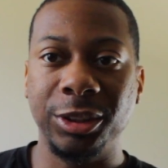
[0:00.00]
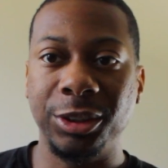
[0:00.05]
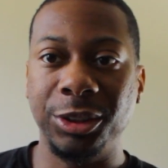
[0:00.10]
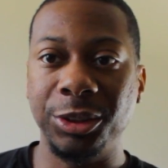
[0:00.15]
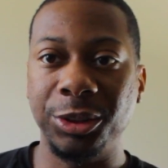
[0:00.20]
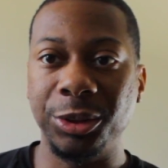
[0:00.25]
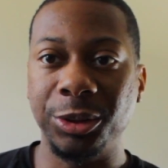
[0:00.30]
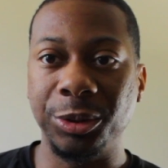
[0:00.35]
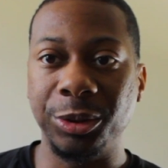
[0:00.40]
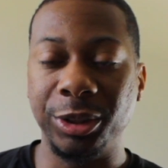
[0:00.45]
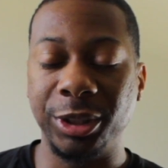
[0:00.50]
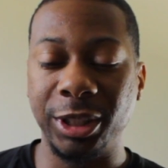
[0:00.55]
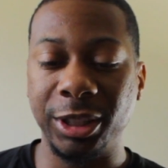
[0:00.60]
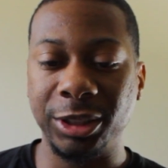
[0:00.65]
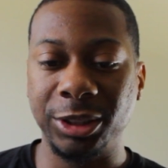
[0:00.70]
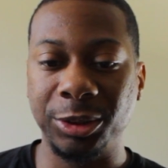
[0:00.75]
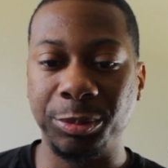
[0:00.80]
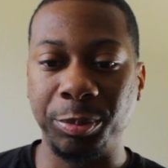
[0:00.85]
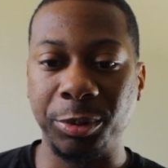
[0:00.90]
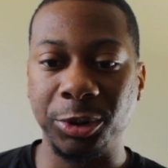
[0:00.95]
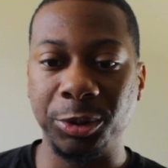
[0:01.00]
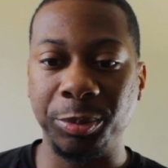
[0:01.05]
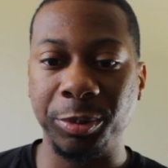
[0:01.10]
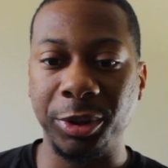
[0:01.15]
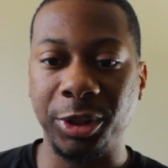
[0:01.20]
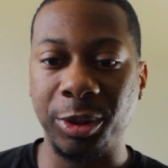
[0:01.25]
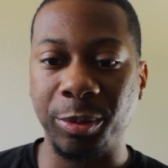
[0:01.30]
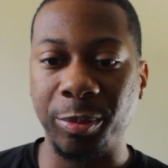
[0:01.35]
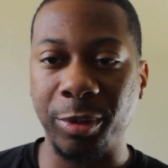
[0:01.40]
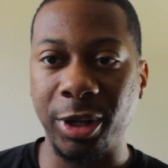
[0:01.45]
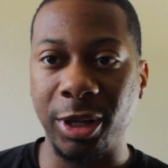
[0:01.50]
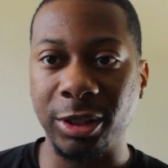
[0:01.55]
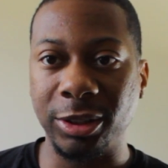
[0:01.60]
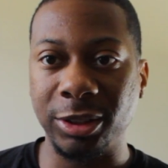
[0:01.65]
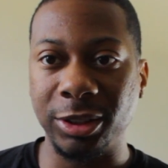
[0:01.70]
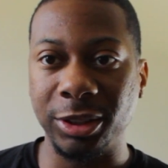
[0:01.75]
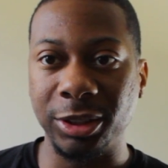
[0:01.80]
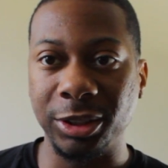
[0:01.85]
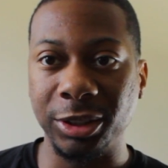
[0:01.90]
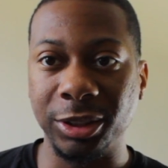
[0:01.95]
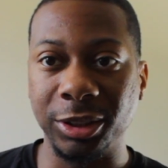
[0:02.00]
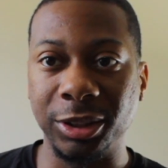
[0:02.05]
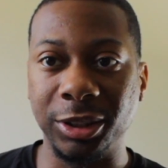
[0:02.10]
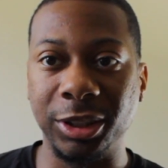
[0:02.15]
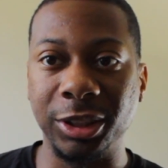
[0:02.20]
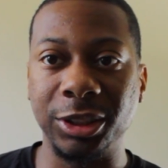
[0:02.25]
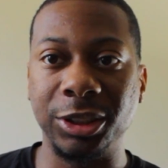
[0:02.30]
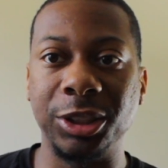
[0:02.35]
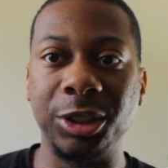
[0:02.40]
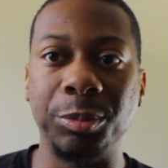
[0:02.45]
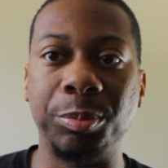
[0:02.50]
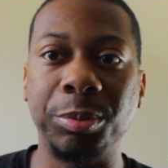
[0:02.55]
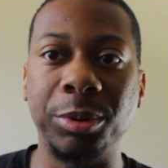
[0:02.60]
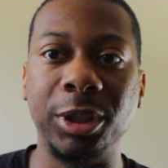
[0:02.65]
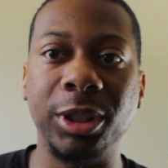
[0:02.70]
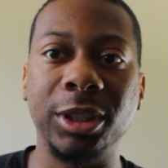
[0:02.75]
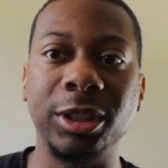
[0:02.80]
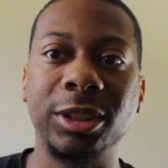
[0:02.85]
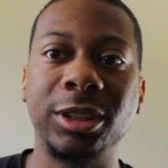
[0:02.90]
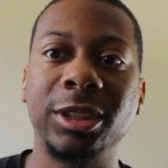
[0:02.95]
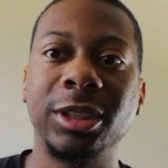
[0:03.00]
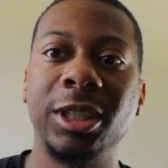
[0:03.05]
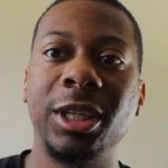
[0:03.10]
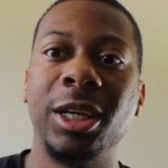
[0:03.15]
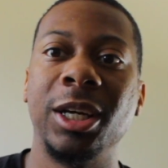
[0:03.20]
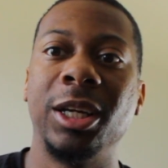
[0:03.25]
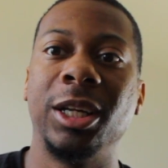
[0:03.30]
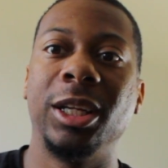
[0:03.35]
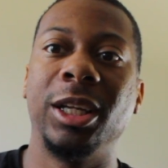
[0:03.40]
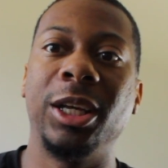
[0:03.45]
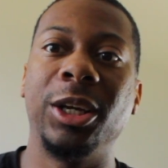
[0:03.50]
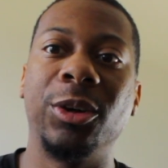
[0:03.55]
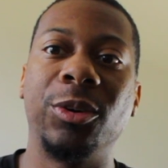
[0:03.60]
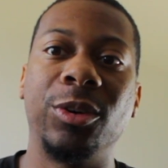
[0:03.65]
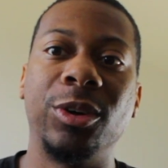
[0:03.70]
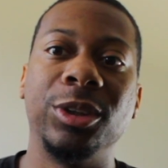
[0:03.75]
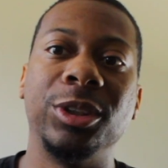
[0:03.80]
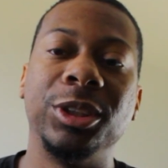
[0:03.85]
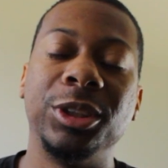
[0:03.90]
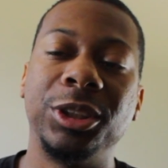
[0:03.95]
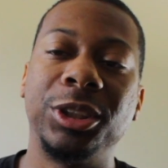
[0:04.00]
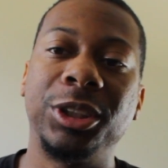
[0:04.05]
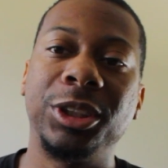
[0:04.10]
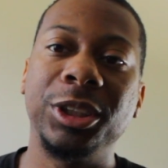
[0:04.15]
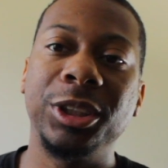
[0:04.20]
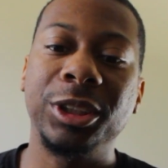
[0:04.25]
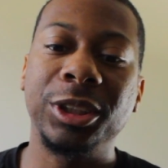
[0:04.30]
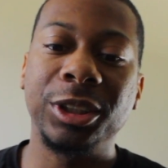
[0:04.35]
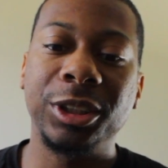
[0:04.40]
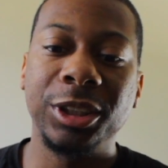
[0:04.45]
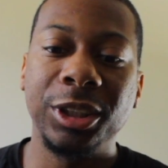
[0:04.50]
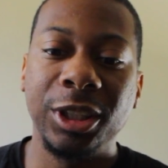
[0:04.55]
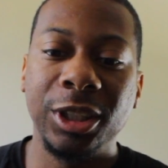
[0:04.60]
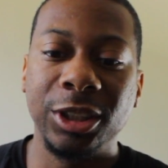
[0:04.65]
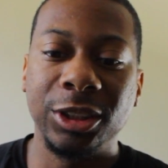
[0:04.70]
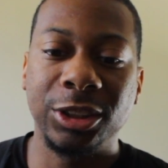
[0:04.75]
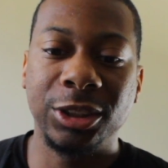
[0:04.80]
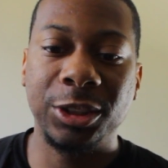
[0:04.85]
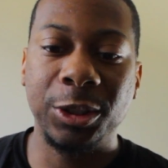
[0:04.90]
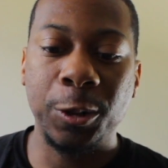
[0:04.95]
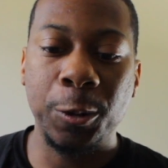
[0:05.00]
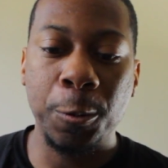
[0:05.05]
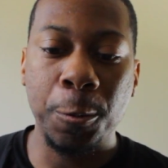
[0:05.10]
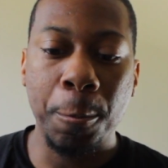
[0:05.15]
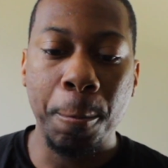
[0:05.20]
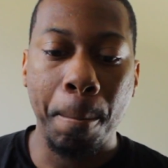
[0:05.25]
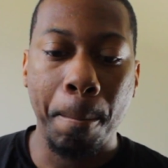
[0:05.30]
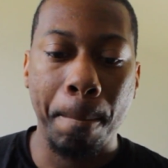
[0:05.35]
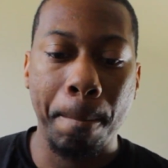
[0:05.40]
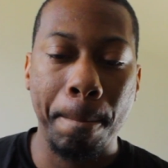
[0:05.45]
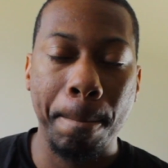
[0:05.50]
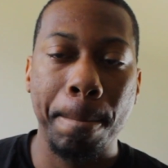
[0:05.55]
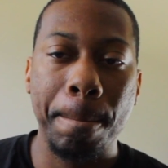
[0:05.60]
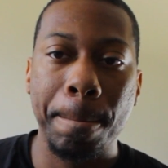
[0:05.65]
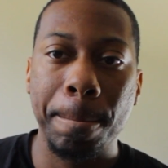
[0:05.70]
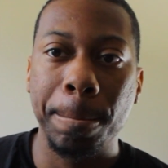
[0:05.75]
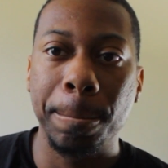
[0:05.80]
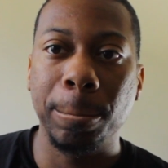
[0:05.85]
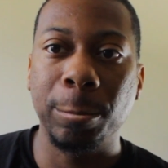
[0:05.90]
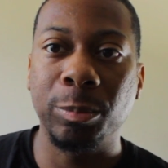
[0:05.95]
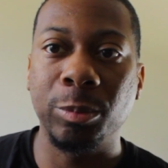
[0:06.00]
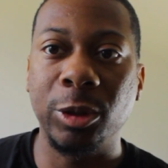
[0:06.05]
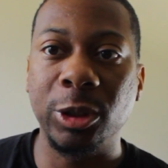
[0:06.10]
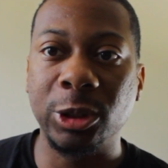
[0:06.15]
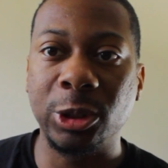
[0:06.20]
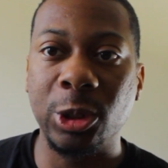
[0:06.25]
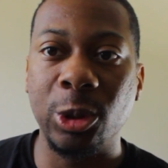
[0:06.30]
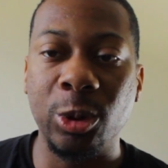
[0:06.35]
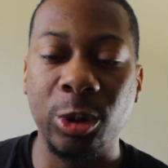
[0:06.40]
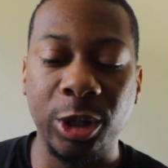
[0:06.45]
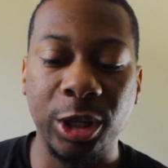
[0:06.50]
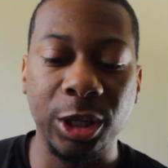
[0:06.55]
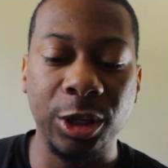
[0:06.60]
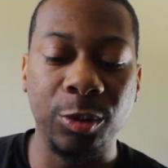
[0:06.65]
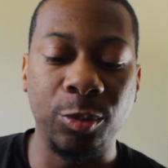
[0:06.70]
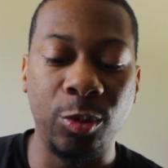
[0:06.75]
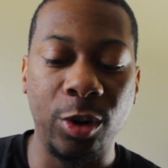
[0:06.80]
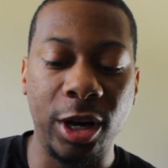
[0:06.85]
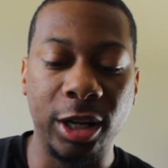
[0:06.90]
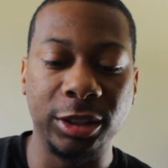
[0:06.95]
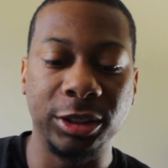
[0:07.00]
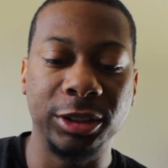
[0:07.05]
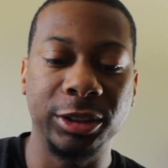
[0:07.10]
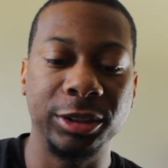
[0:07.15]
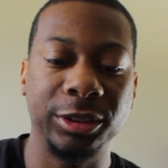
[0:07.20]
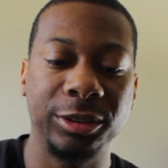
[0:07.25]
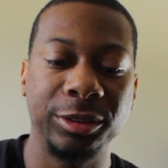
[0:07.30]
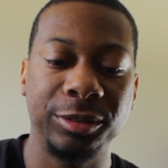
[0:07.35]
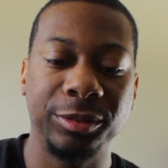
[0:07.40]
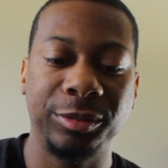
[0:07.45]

You know, that's supposed to be coming out to Disney Plus later on this year, so let's go ahead and watch it.